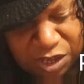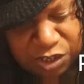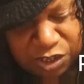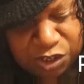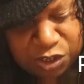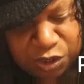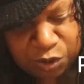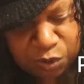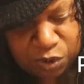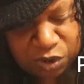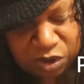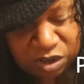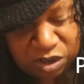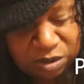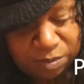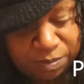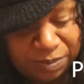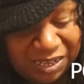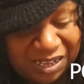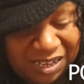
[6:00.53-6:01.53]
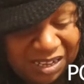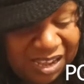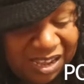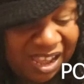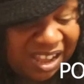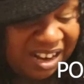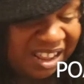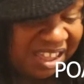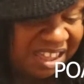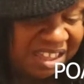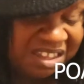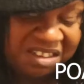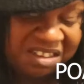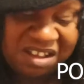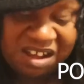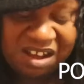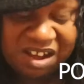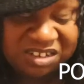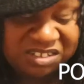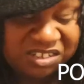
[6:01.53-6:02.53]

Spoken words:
You could be getting a